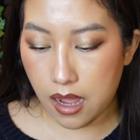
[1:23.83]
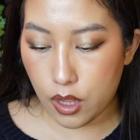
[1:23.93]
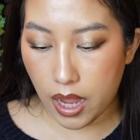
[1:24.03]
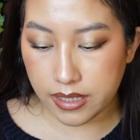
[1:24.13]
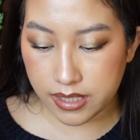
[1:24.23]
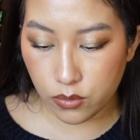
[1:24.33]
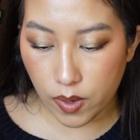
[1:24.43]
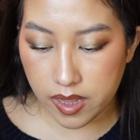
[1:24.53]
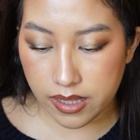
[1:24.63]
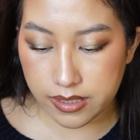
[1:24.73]
I did
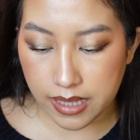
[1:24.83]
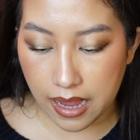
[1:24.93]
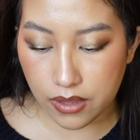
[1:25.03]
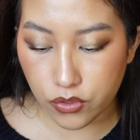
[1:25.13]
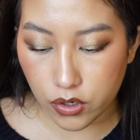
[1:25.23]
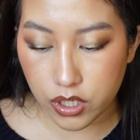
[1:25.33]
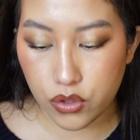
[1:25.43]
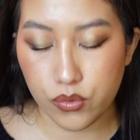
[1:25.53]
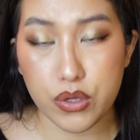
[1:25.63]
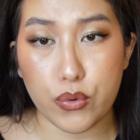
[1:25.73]
weigh this at
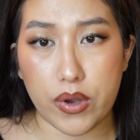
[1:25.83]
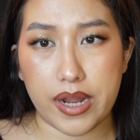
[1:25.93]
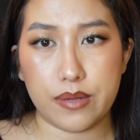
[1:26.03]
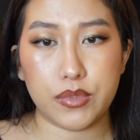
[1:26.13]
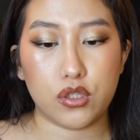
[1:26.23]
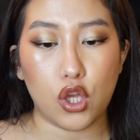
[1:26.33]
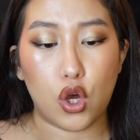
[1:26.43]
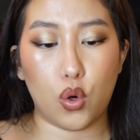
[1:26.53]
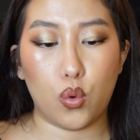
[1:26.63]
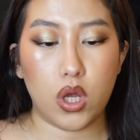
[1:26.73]
33 grams,
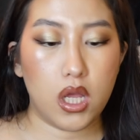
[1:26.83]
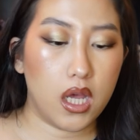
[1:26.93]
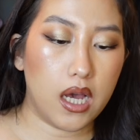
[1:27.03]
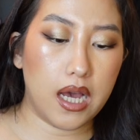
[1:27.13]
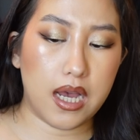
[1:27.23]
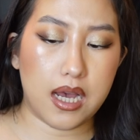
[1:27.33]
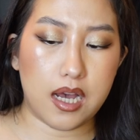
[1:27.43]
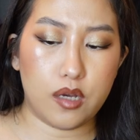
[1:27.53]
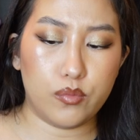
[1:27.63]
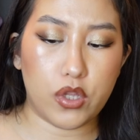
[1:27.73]
so
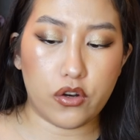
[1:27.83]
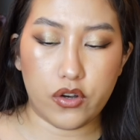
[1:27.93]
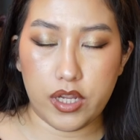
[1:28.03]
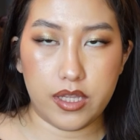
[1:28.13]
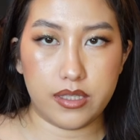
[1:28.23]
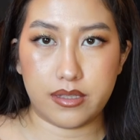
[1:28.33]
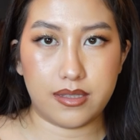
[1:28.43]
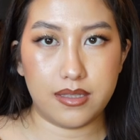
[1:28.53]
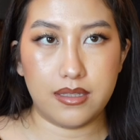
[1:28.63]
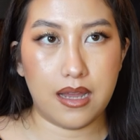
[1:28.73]
there
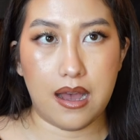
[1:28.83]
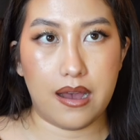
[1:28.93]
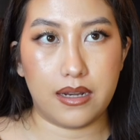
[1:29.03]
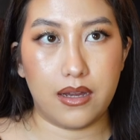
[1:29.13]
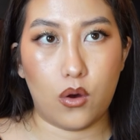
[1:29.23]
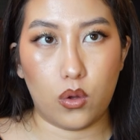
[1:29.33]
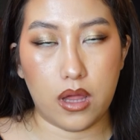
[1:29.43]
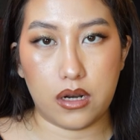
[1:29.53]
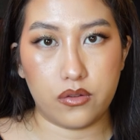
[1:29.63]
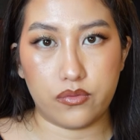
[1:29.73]
is not a whole
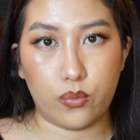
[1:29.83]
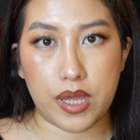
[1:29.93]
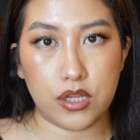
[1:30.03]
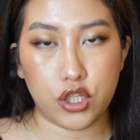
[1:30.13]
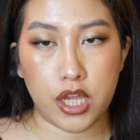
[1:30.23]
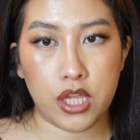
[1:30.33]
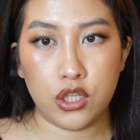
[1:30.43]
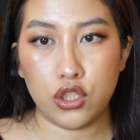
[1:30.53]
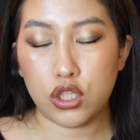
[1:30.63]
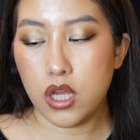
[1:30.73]
lot of weight
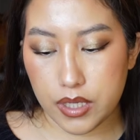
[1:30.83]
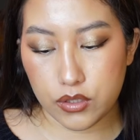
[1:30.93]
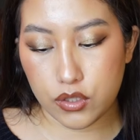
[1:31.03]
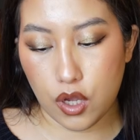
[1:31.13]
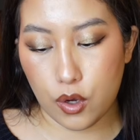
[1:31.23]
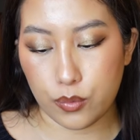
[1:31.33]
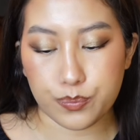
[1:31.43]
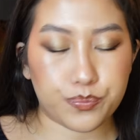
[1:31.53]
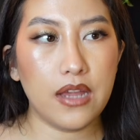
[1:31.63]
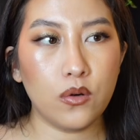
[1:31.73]
change, and so
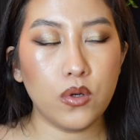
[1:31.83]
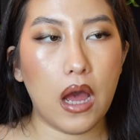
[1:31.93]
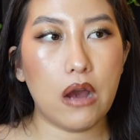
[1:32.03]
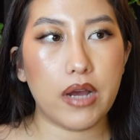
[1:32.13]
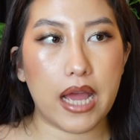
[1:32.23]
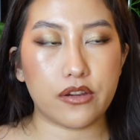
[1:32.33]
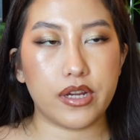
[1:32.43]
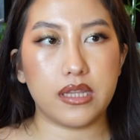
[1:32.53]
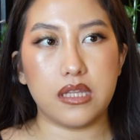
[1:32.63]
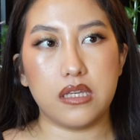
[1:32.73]
I don't know how
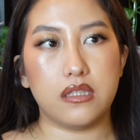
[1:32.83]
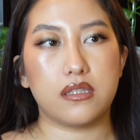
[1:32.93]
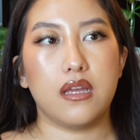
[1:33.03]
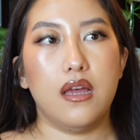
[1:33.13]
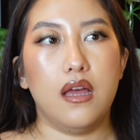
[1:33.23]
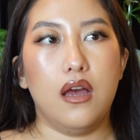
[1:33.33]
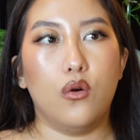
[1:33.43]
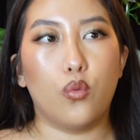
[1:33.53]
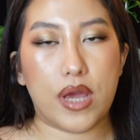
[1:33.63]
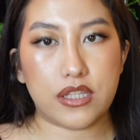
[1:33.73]
accurate these
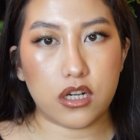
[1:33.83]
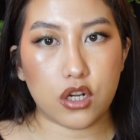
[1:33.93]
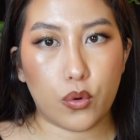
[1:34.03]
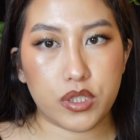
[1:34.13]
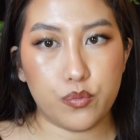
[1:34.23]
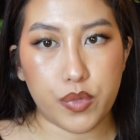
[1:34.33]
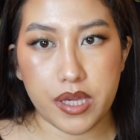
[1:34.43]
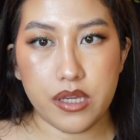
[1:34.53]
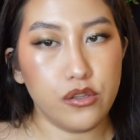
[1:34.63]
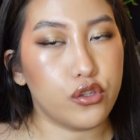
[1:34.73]
weights are going to
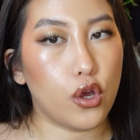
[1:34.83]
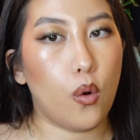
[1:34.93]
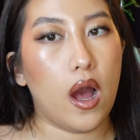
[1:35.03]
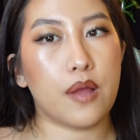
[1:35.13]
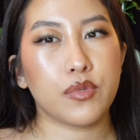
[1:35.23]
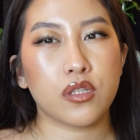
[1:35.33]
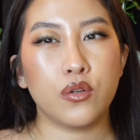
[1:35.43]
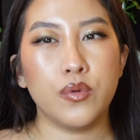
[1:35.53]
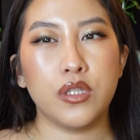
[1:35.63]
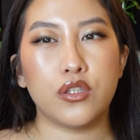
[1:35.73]
be, so I'm just
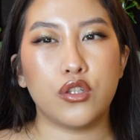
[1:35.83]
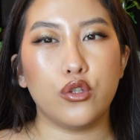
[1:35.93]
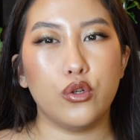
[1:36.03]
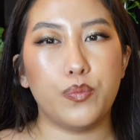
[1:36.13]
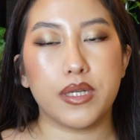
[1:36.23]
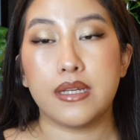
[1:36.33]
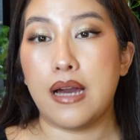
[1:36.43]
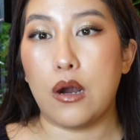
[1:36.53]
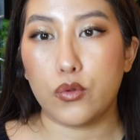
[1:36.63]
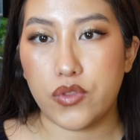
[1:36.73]
going to put
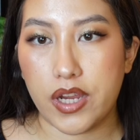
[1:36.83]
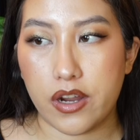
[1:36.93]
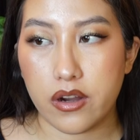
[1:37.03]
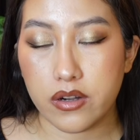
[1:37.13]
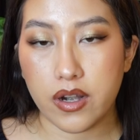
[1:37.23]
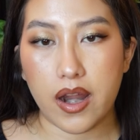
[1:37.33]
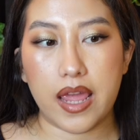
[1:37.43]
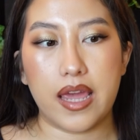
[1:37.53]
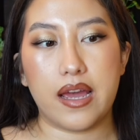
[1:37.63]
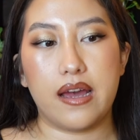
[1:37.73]
it out there
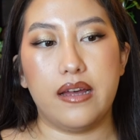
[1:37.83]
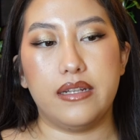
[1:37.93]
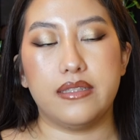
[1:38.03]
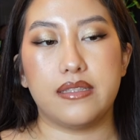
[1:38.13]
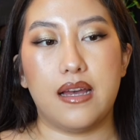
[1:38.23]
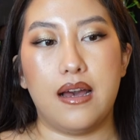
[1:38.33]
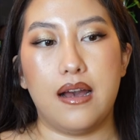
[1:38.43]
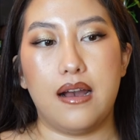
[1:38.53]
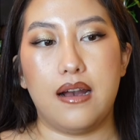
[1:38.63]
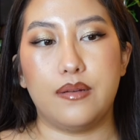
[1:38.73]

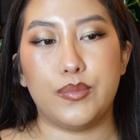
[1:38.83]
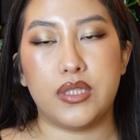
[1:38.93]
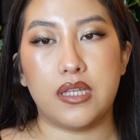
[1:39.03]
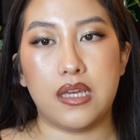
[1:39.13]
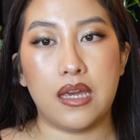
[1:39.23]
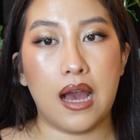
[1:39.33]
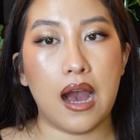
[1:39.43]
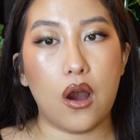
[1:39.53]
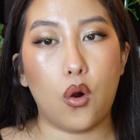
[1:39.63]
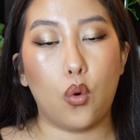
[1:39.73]
and see
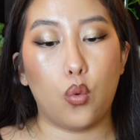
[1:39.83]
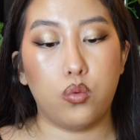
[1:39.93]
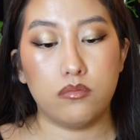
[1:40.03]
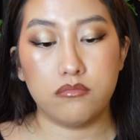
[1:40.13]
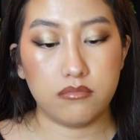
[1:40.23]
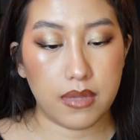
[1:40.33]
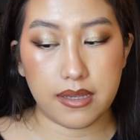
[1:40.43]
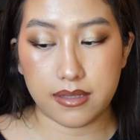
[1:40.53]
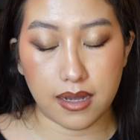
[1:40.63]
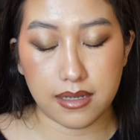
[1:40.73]
how
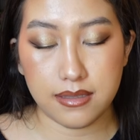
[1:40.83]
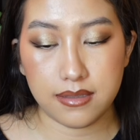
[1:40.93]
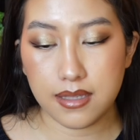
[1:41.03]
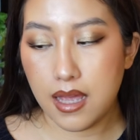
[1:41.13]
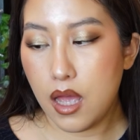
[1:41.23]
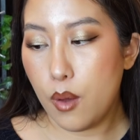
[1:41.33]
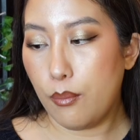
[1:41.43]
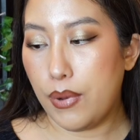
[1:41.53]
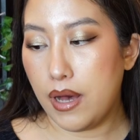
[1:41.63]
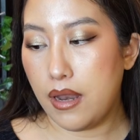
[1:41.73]
it does.
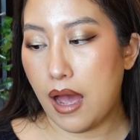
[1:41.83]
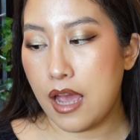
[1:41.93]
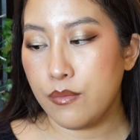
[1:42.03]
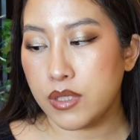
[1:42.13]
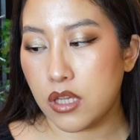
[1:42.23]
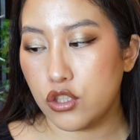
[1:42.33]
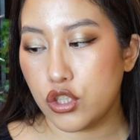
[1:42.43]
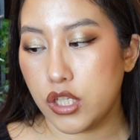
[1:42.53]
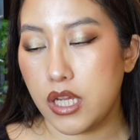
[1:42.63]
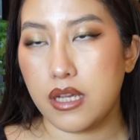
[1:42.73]
But I'm
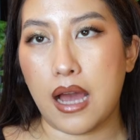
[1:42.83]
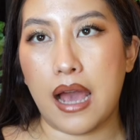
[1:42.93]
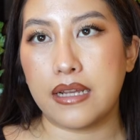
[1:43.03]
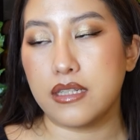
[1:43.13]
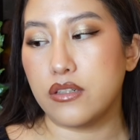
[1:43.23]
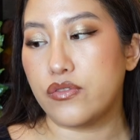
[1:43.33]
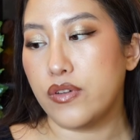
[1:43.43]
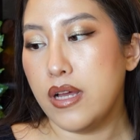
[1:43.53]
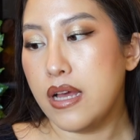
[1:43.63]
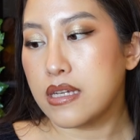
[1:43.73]
essentially kind
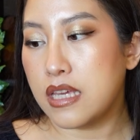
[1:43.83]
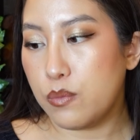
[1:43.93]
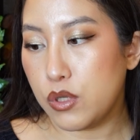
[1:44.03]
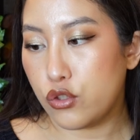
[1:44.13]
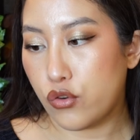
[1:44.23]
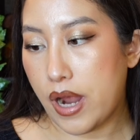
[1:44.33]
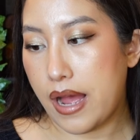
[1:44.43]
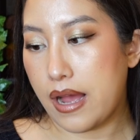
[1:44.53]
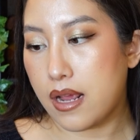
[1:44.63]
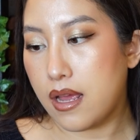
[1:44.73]
of keeping
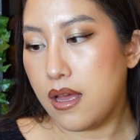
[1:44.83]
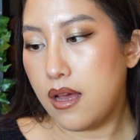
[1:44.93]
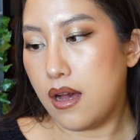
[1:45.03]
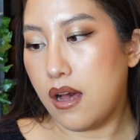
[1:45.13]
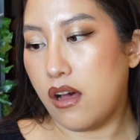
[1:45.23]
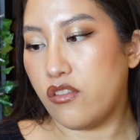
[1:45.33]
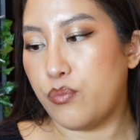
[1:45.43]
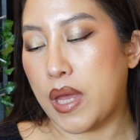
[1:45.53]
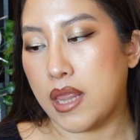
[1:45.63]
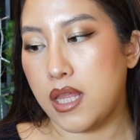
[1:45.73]
track of
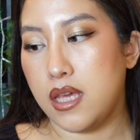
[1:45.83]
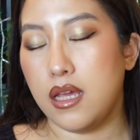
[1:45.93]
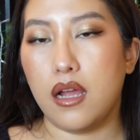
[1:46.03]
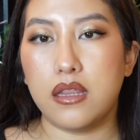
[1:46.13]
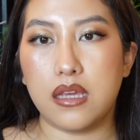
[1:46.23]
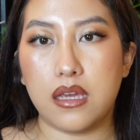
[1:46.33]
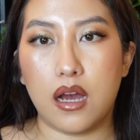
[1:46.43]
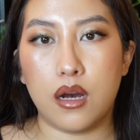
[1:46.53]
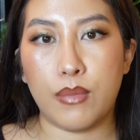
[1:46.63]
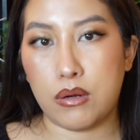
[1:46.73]
mainly the
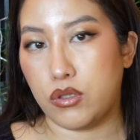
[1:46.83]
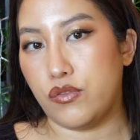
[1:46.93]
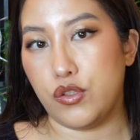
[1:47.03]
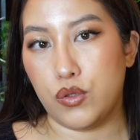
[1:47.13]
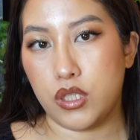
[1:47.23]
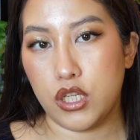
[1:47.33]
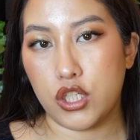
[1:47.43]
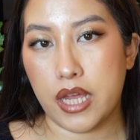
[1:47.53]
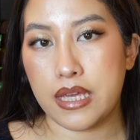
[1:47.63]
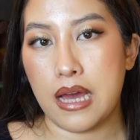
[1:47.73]
amount of
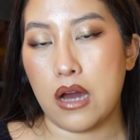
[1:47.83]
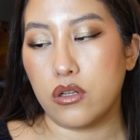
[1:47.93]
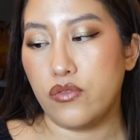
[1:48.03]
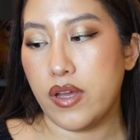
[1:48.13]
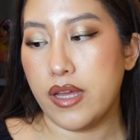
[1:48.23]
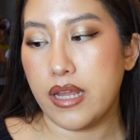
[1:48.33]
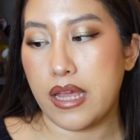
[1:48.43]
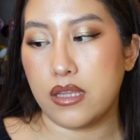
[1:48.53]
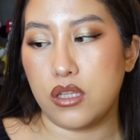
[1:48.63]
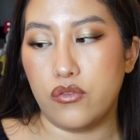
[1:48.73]
usage I get out of it
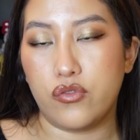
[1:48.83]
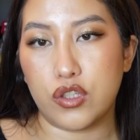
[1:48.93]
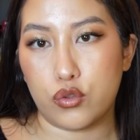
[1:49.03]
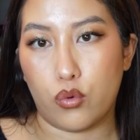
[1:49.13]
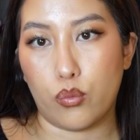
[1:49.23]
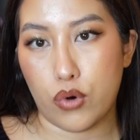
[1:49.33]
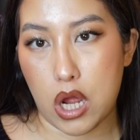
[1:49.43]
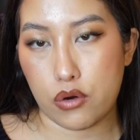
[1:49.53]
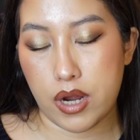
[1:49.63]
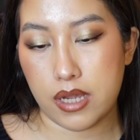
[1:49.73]
and the visual
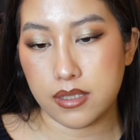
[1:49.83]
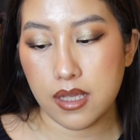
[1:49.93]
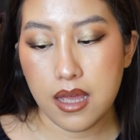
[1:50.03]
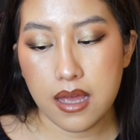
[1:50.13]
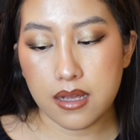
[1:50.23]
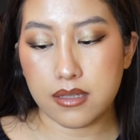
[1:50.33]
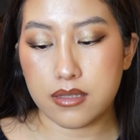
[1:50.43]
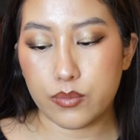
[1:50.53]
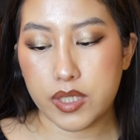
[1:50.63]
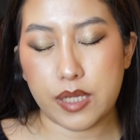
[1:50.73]
progress, because
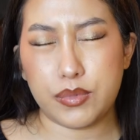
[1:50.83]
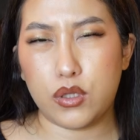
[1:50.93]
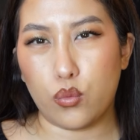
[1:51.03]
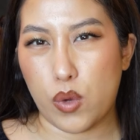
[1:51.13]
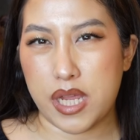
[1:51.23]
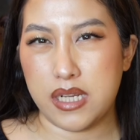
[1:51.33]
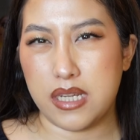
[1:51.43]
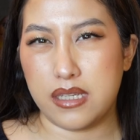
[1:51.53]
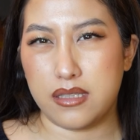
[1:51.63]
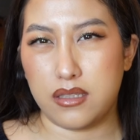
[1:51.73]
sometimes the weight
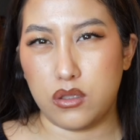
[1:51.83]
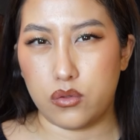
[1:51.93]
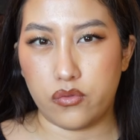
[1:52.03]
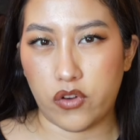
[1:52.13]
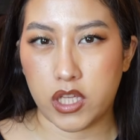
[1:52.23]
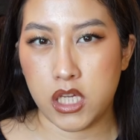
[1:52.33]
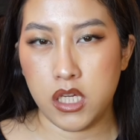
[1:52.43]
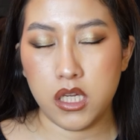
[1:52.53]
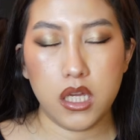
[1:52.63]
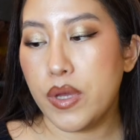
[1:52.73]
is a little
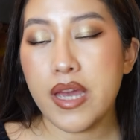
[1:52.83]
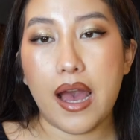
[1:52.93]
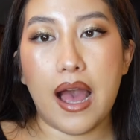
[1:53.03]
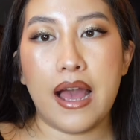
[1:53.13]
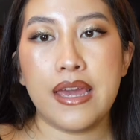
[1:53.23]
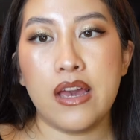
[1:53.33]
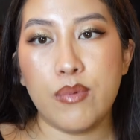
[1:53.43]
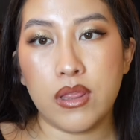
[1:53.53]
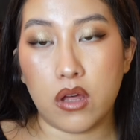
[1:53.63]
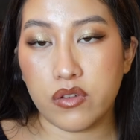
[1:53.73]
funky. But yeah, I have
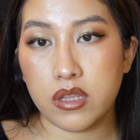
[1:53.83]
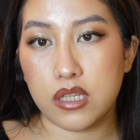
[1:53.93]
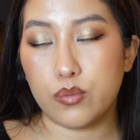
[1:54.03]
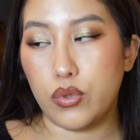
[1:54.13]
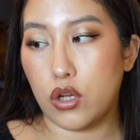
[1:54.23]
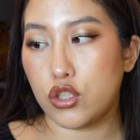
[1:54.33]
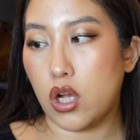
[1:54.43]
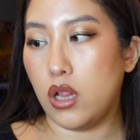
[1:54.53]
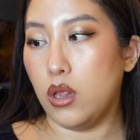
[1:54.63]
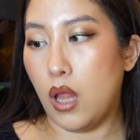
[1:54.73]
been loving this blush
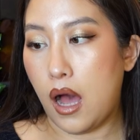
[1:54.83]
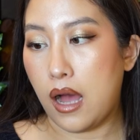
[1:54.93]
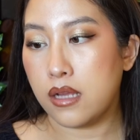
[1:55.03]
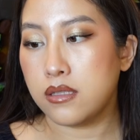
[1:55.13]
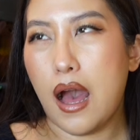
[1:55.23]
a lot.